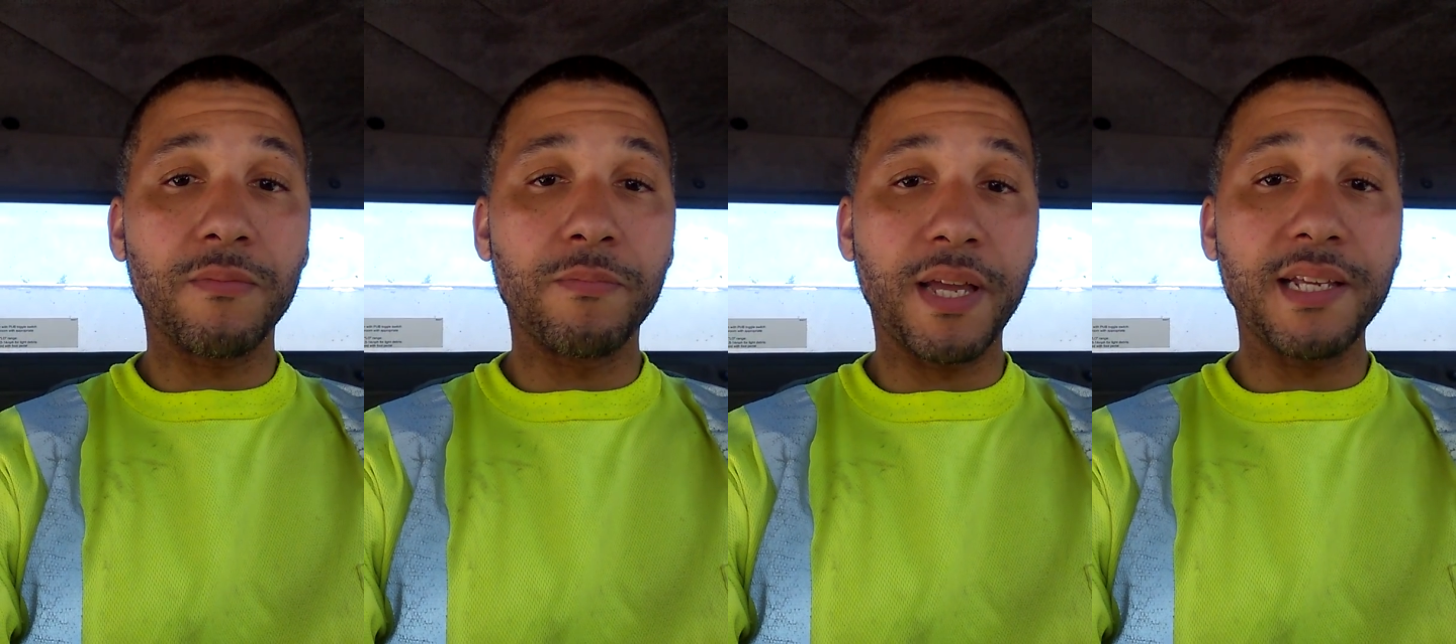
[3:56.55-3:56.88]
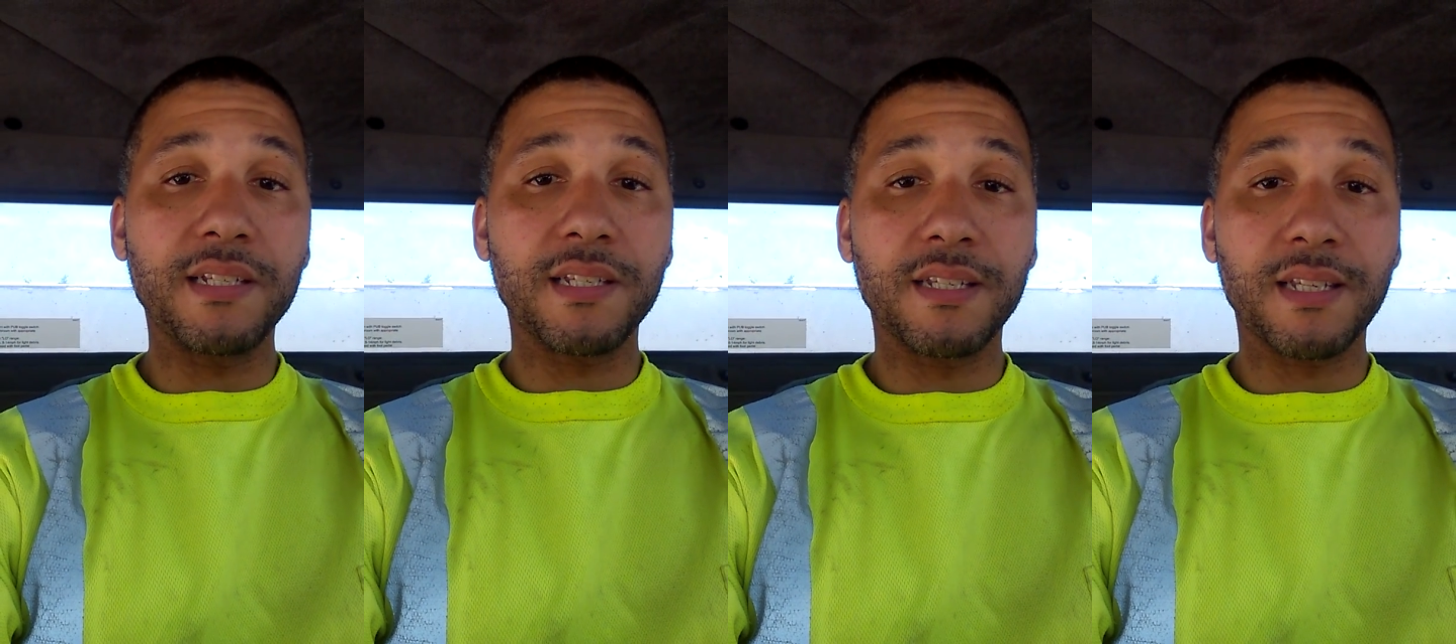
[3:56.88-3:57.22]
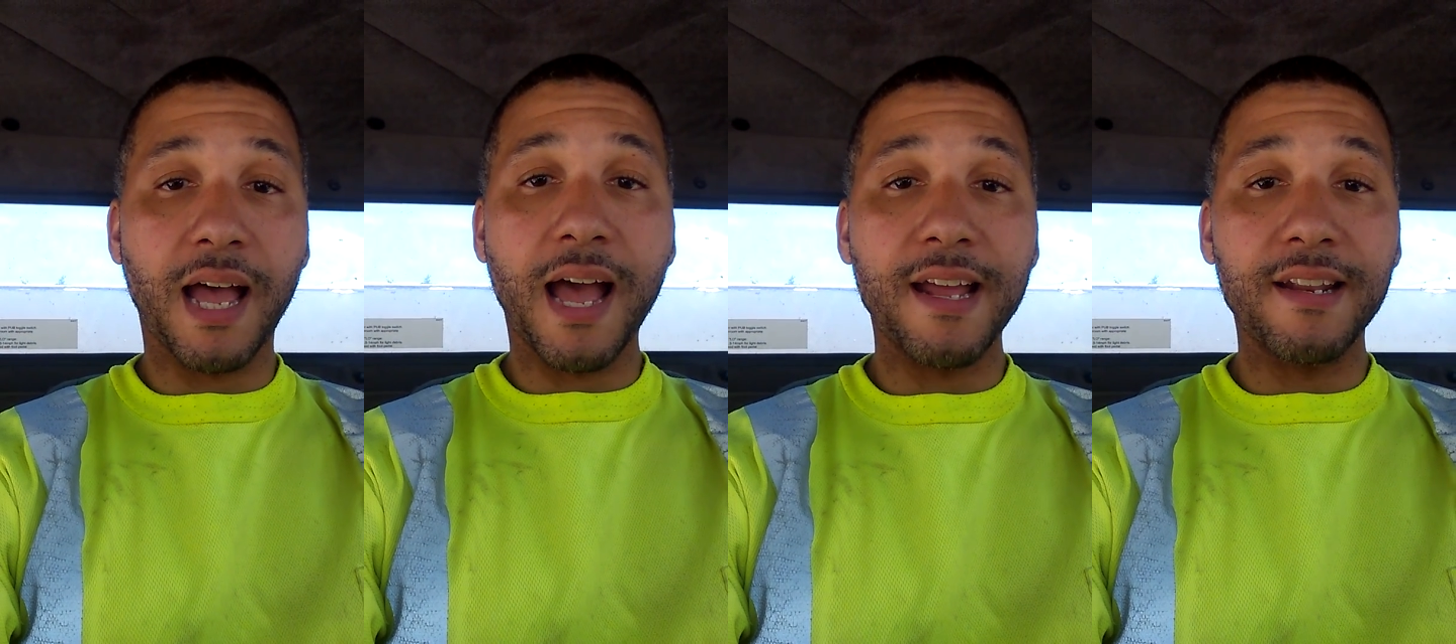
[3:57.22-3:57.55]
based
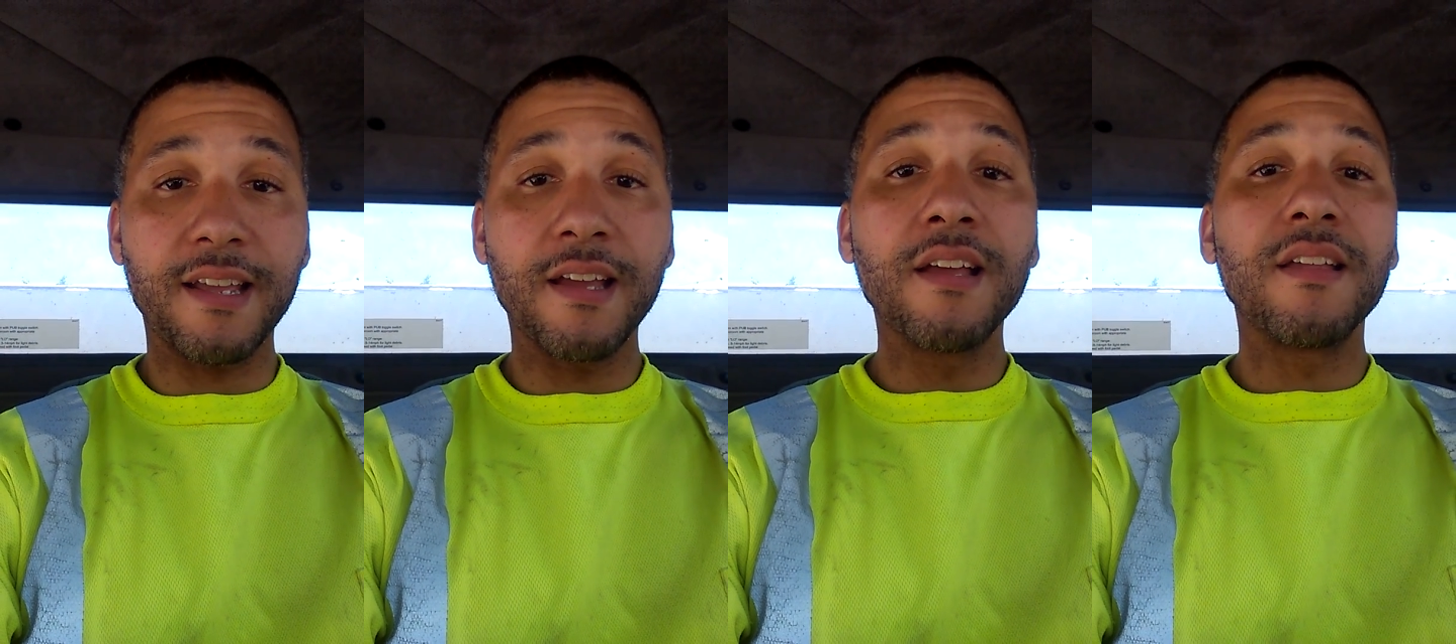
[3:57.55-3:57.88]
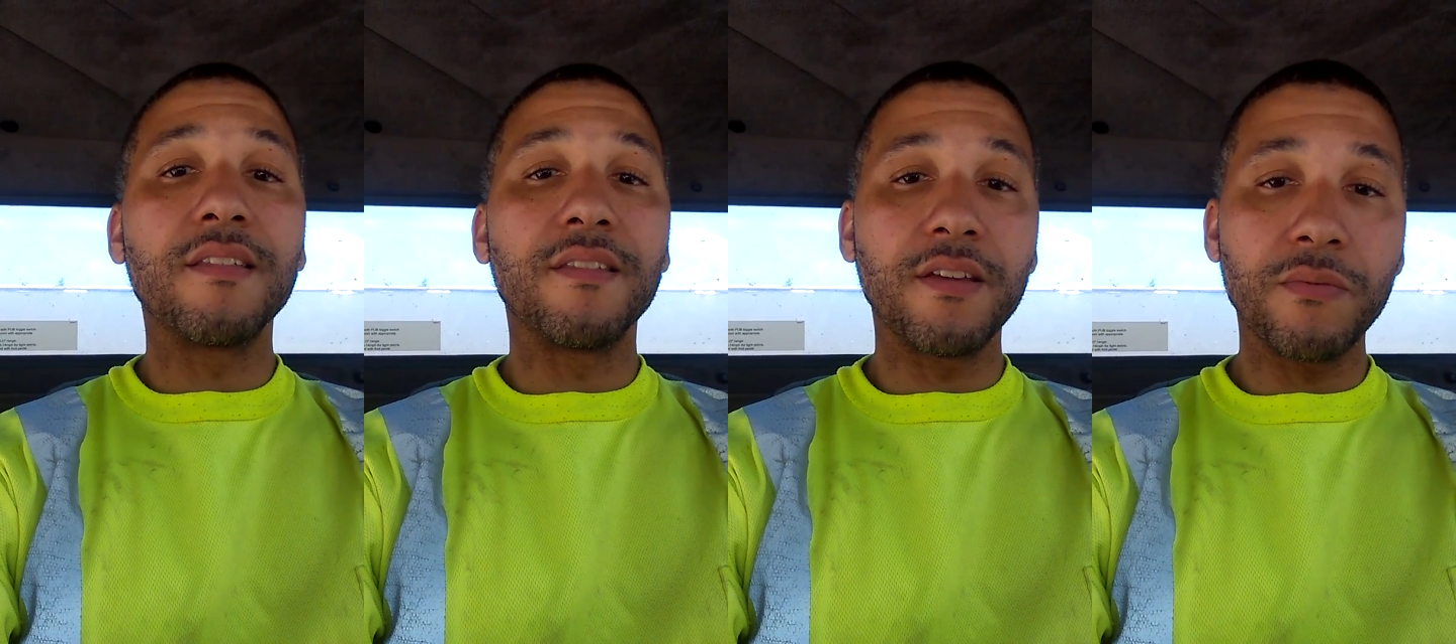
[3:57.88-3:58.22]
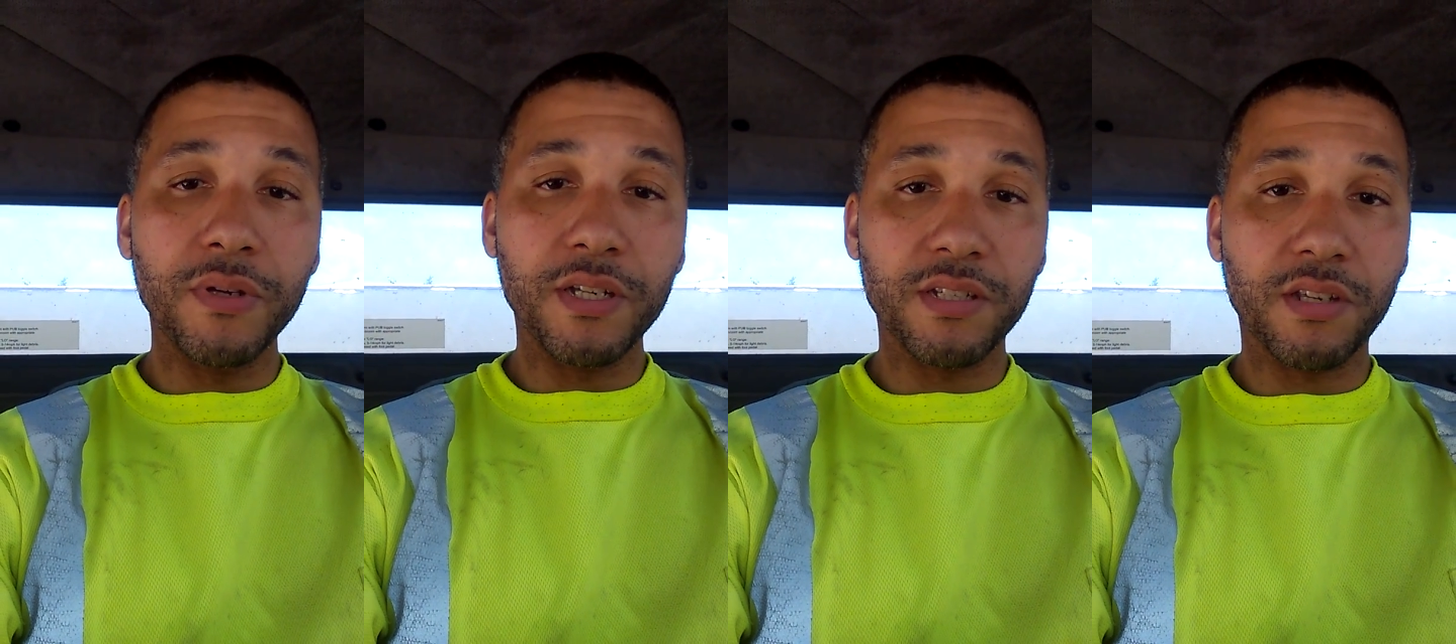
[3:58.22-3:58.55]
society,
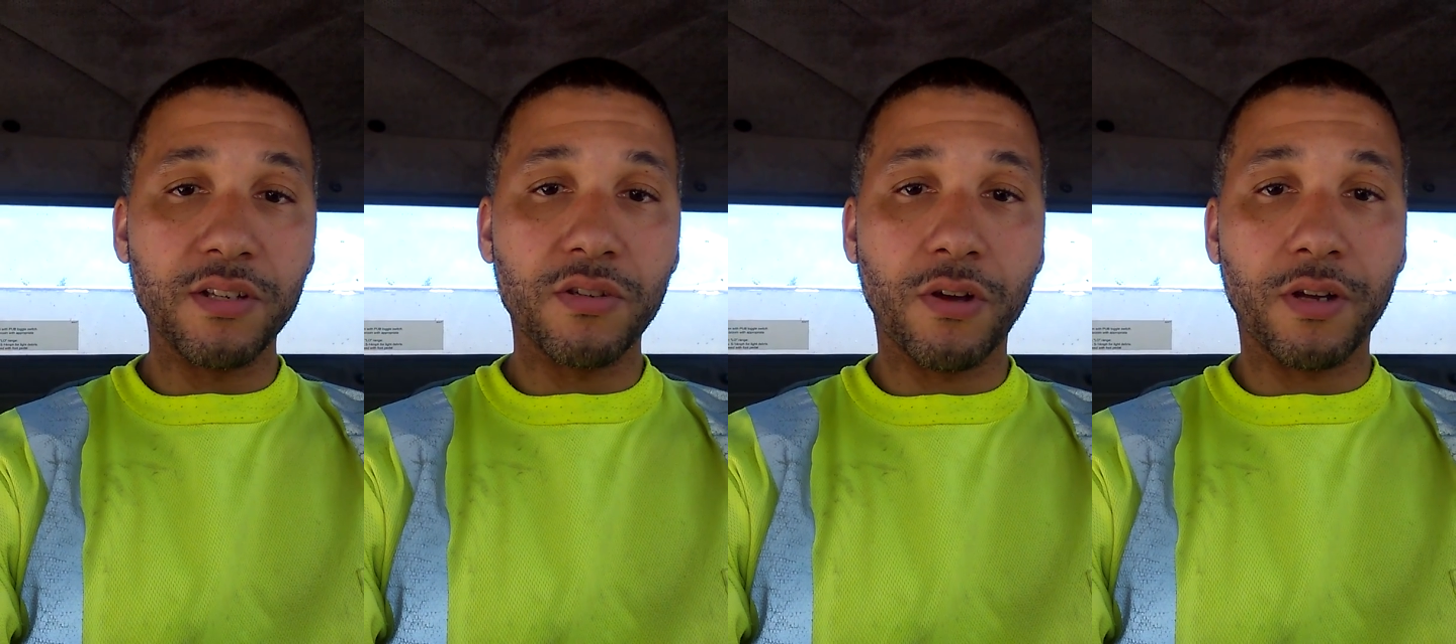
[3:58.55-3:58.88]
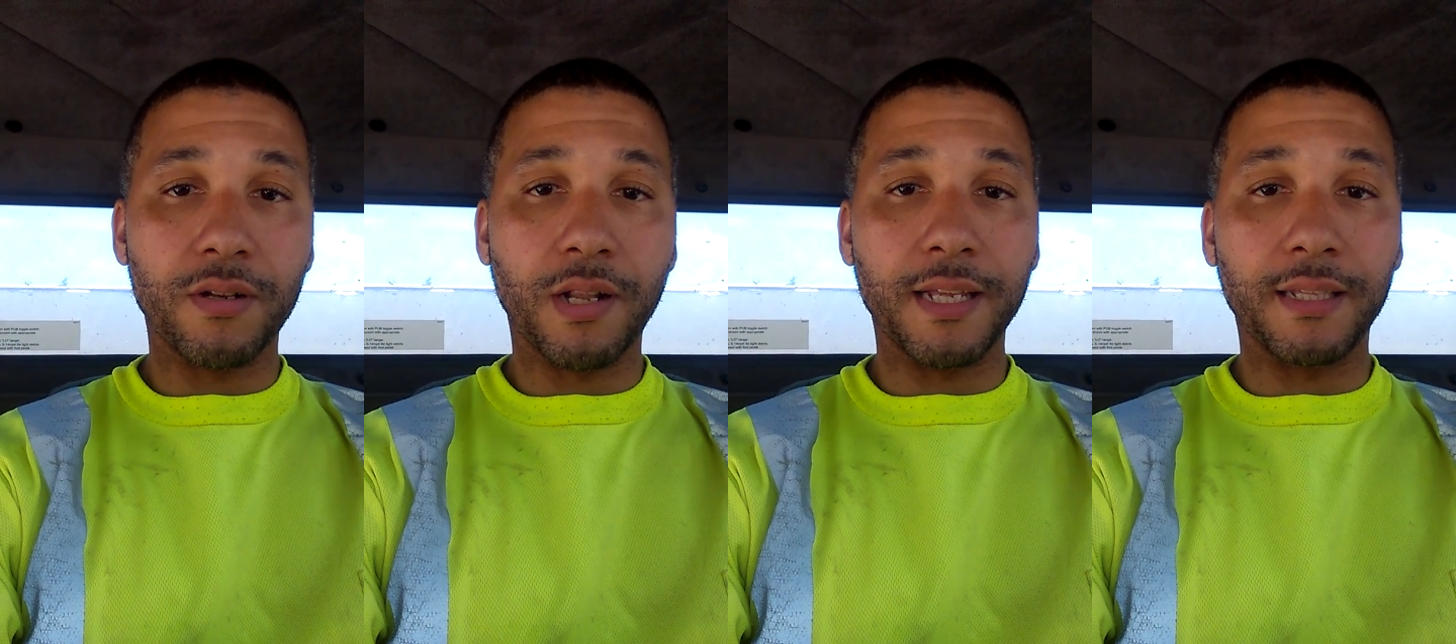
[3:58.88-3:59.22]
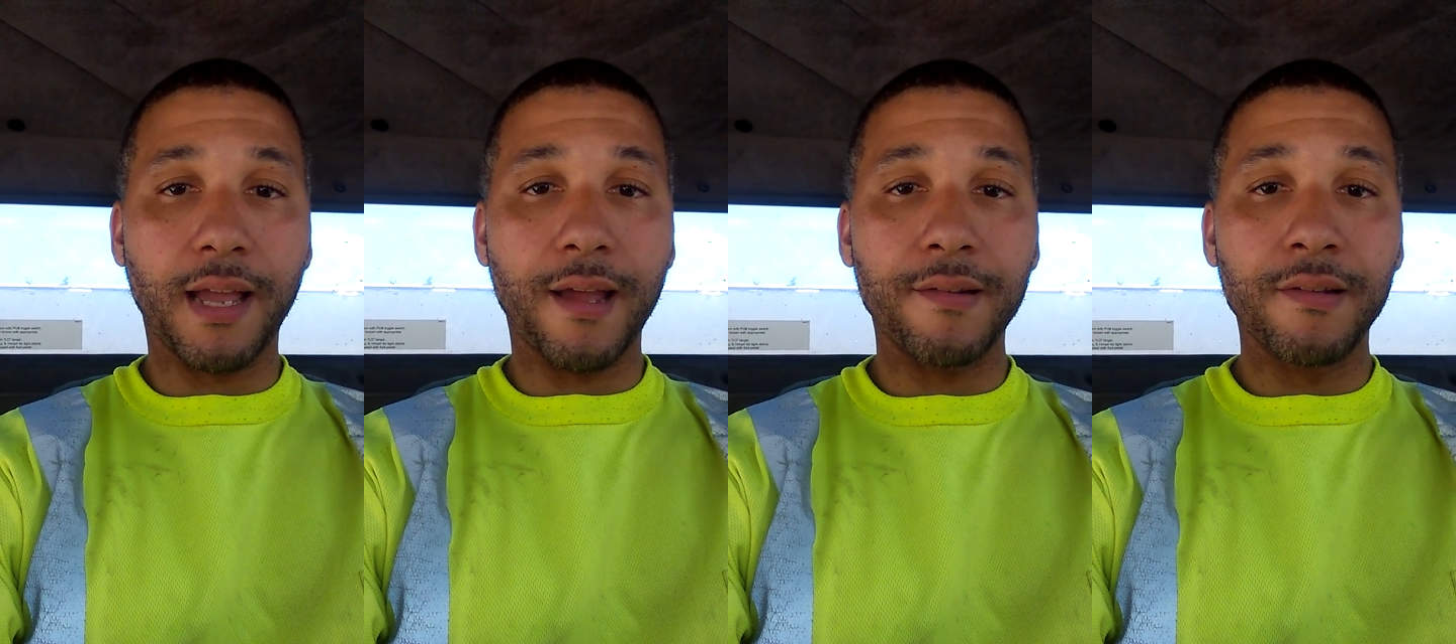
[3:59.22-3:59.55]
then we can start talking like
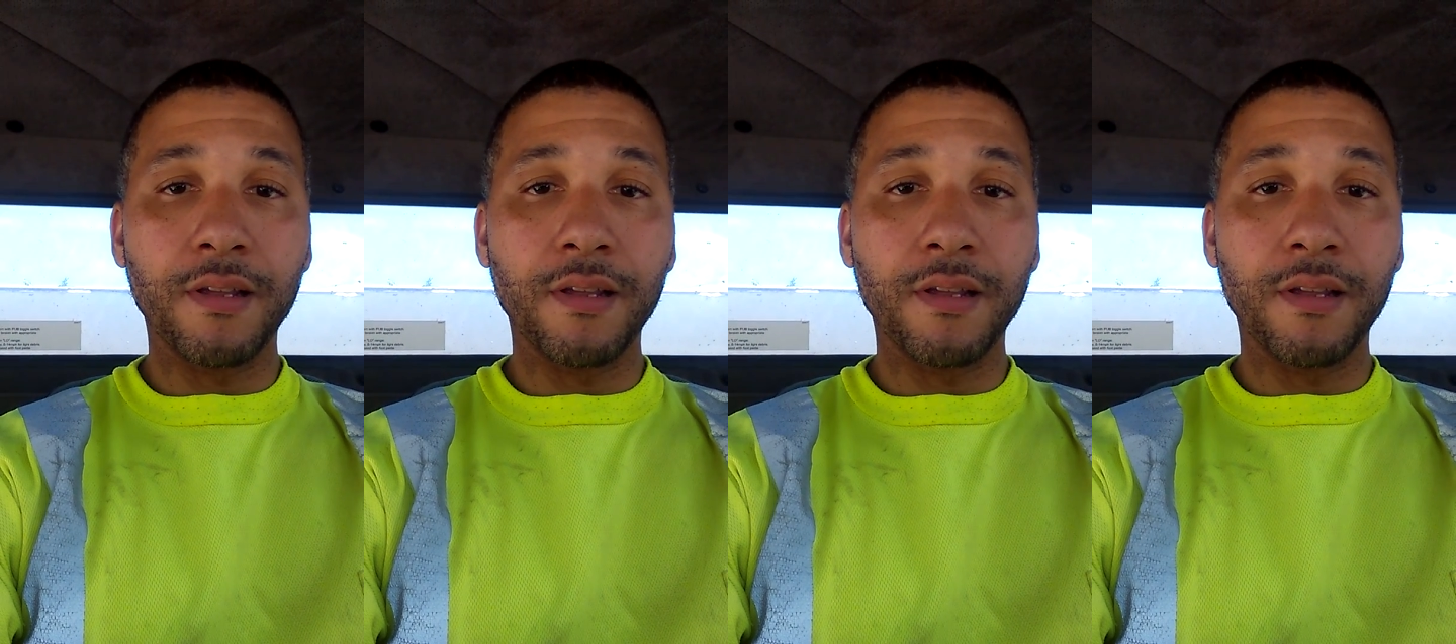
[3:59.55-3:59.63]
that.